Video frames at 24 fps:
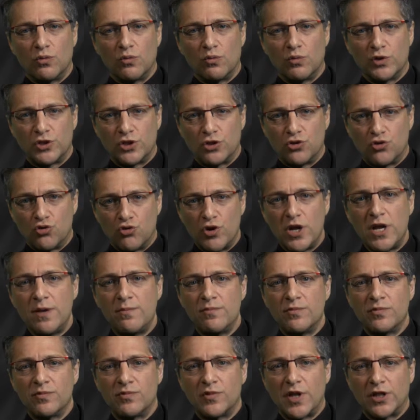was a
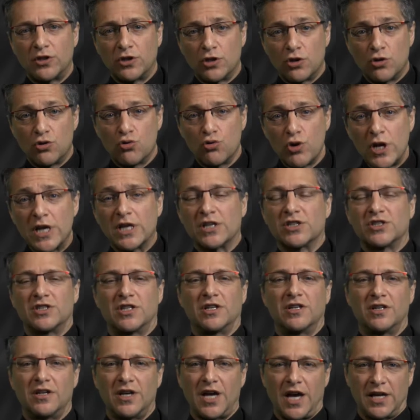dream that the Greeks
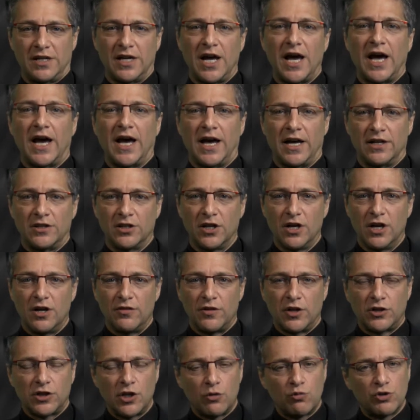had had,
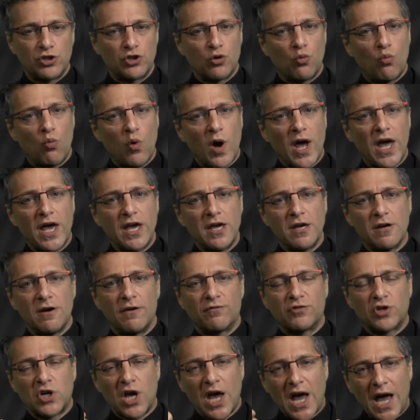that there was a way
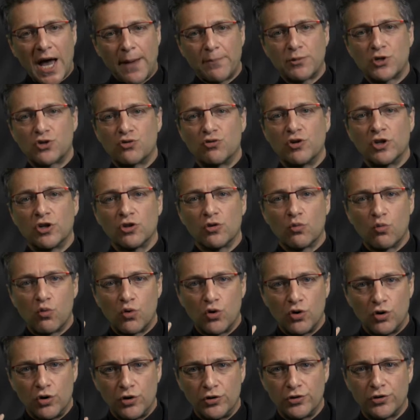of capturing the
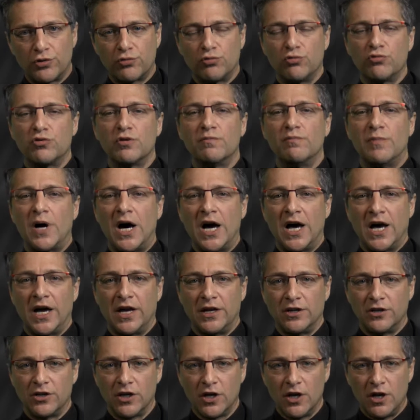world through the
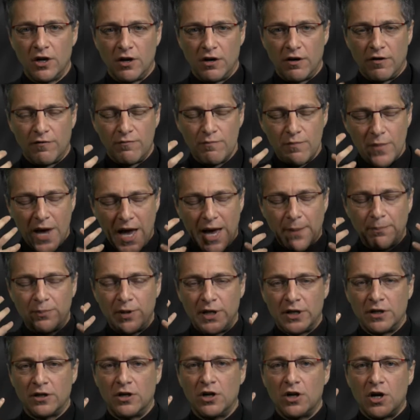mind, of
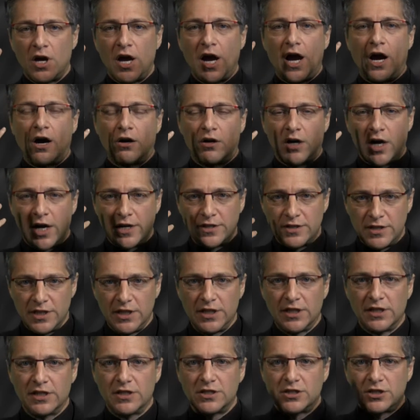mapping our
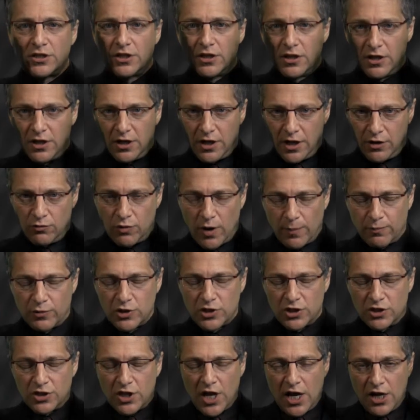ideas and
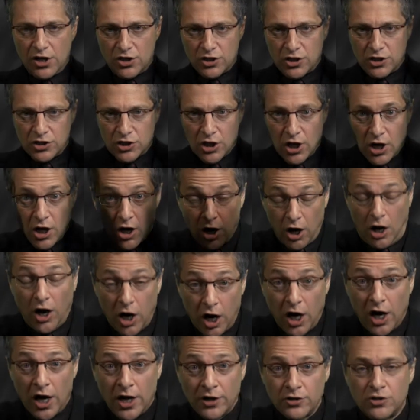representations
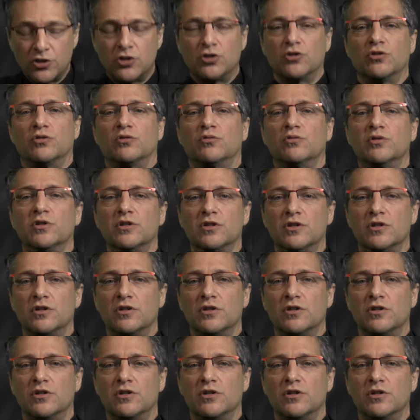onto